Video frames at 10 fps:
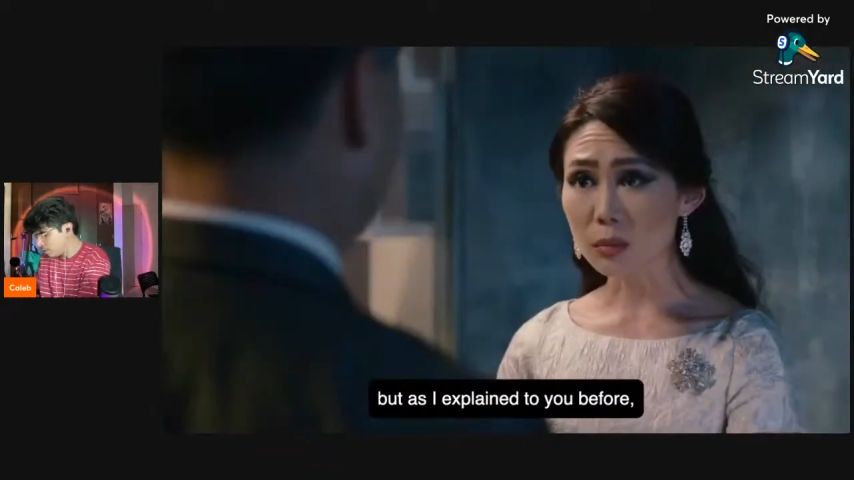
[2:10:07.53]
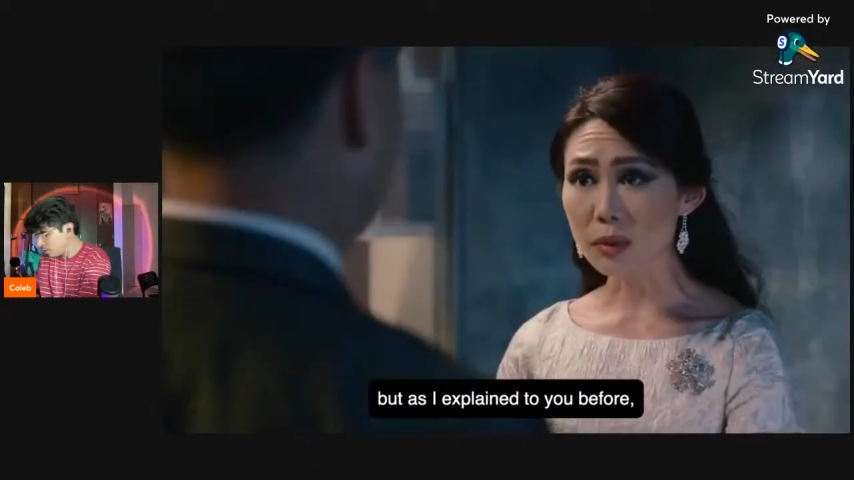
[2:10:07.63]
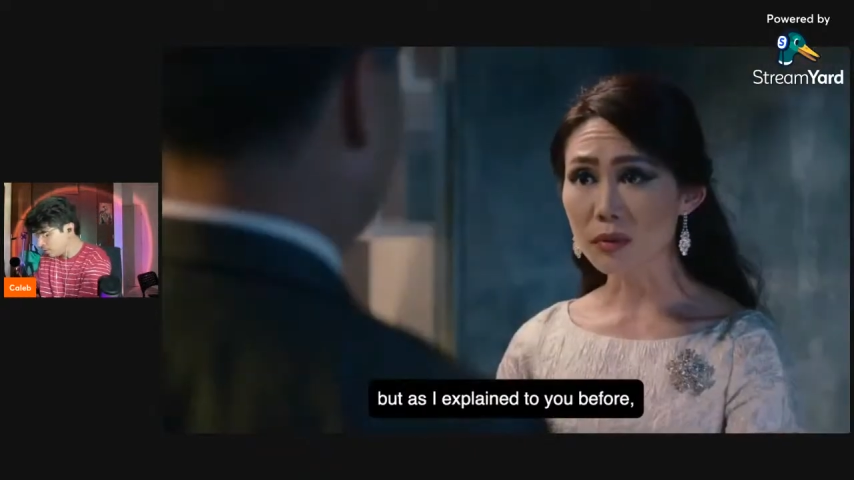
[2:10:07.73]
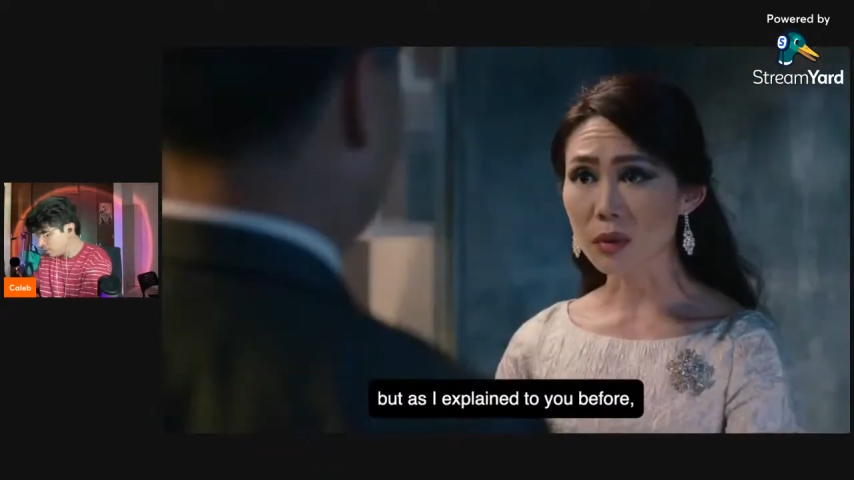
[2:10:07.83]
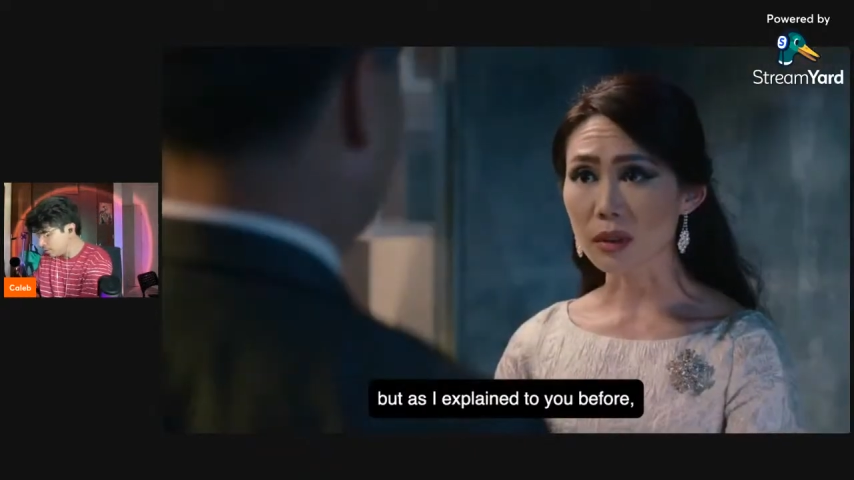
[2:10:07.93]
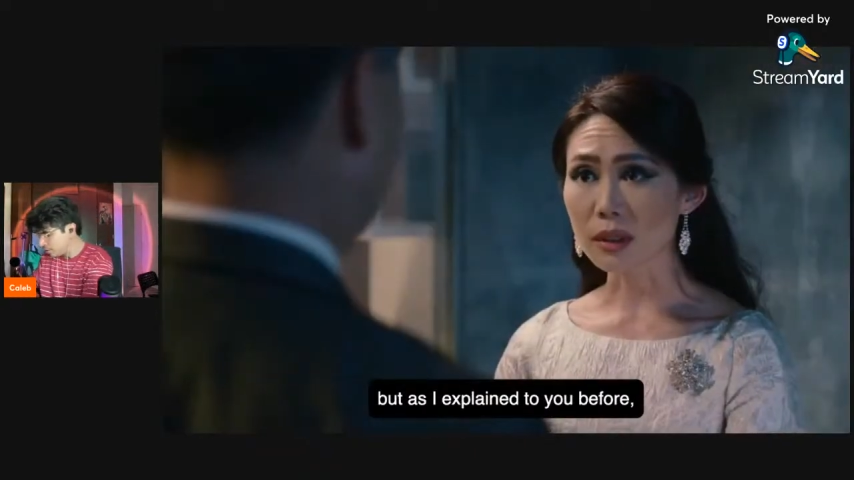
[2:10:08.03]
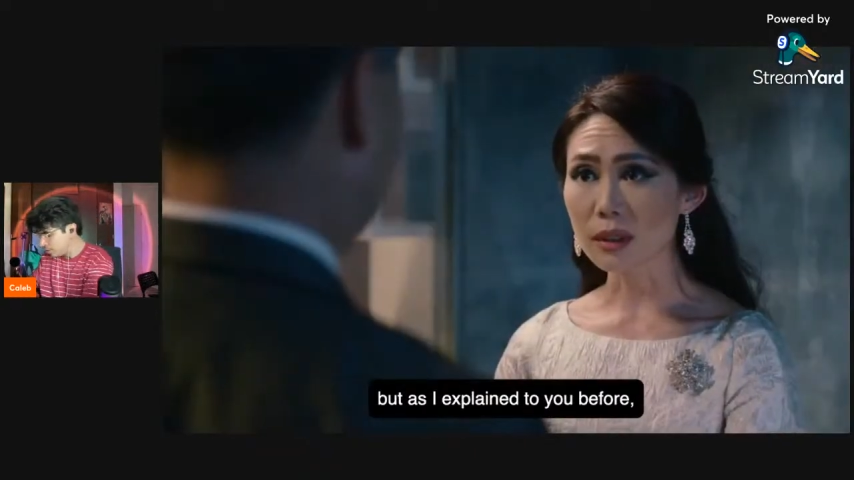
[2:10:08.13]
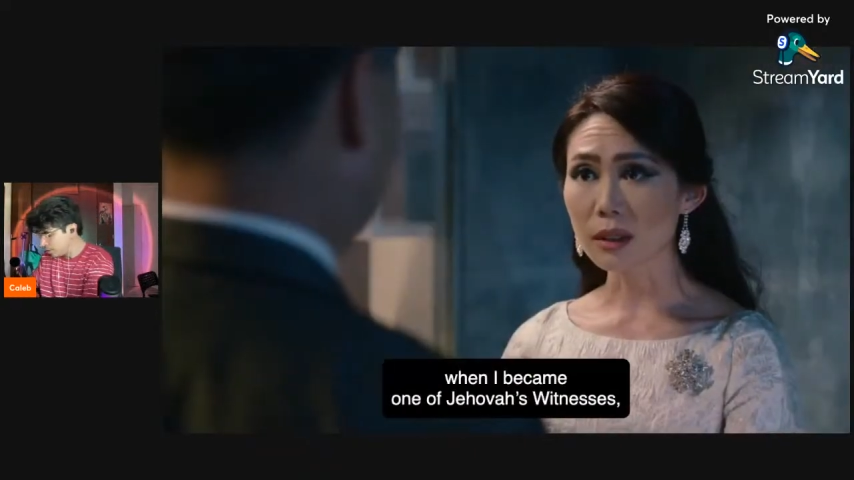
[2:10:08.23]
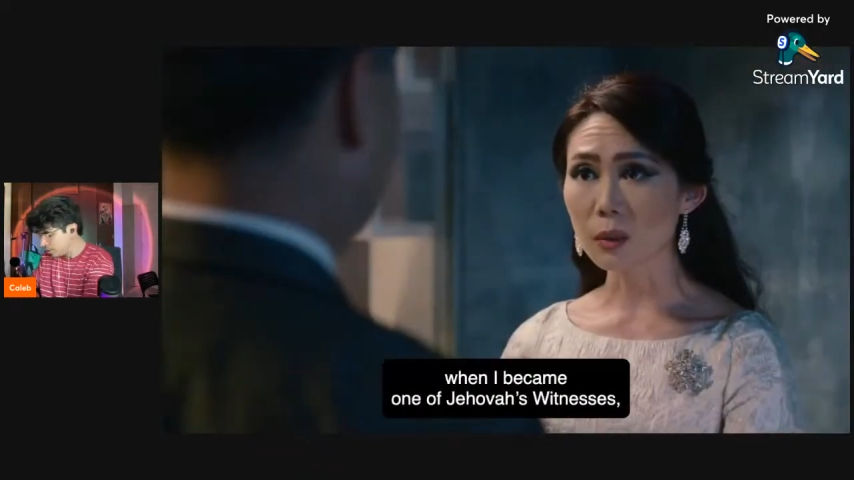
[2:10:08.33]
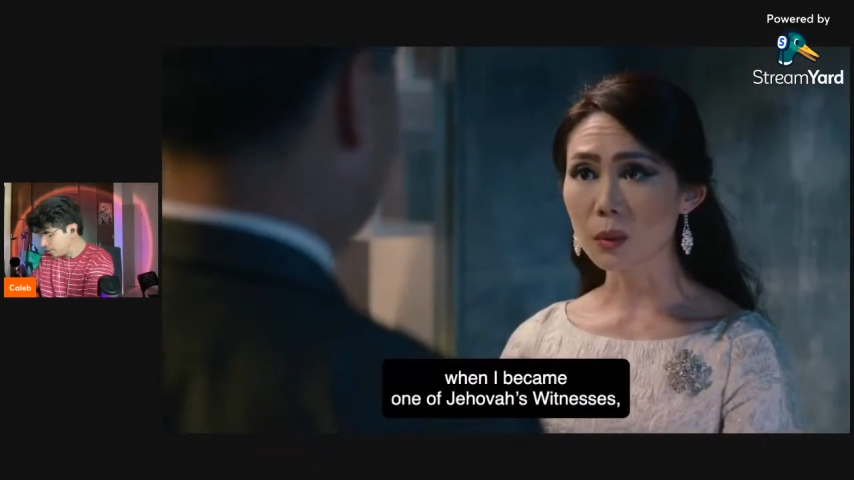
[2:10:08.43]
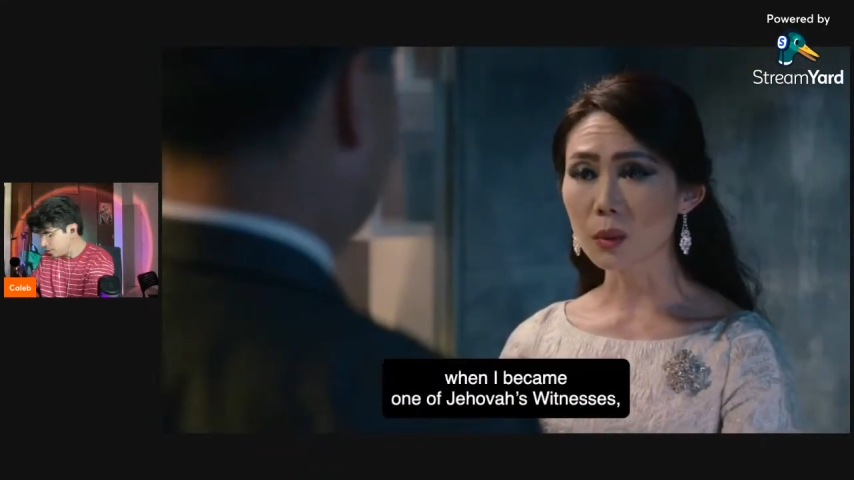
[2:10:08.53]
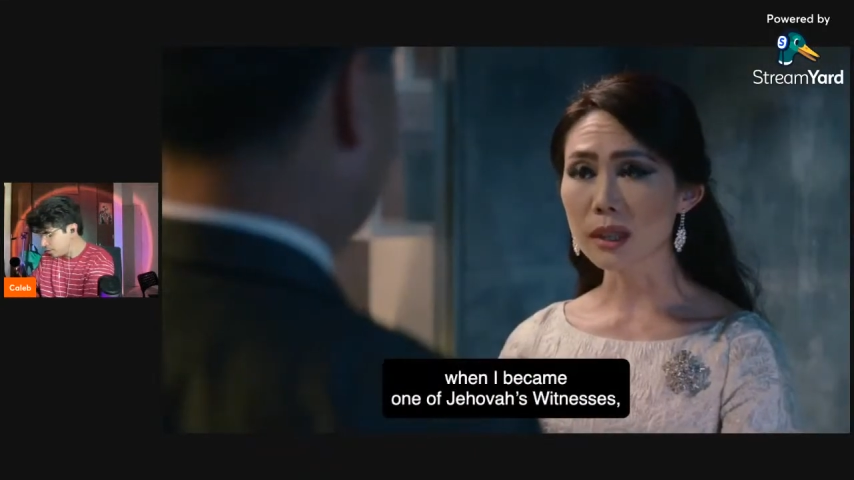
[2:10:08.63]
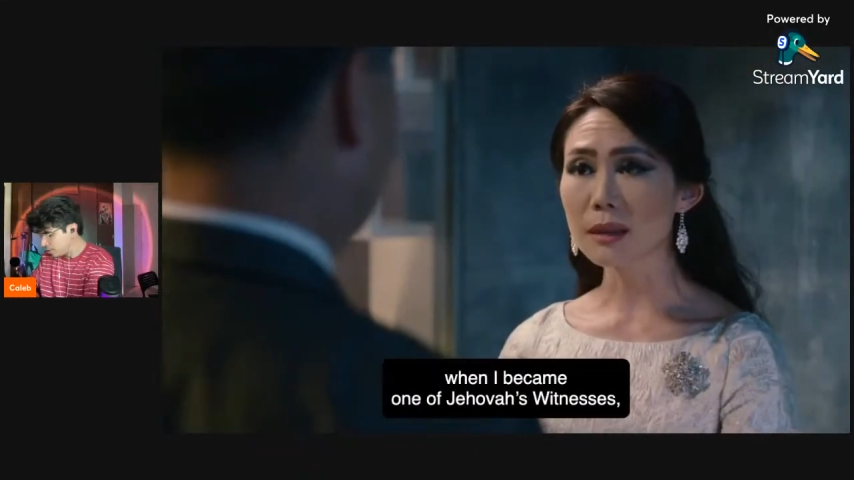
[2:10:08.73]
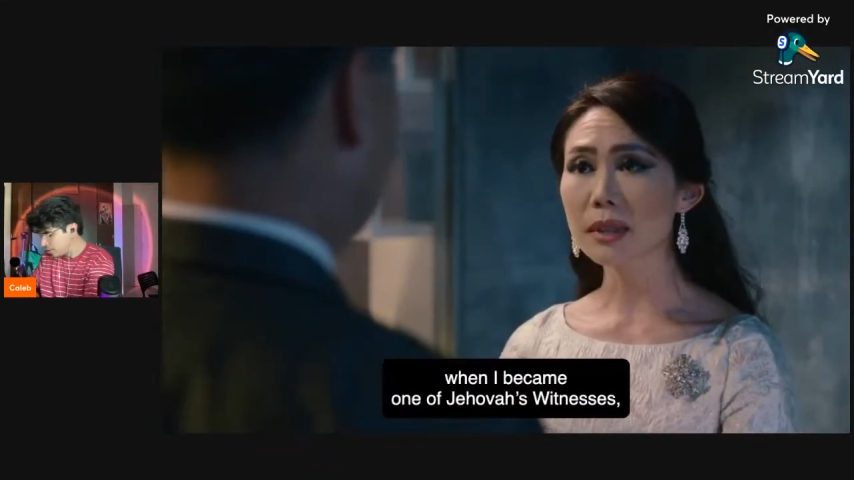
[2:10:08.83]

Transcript: to you before, when I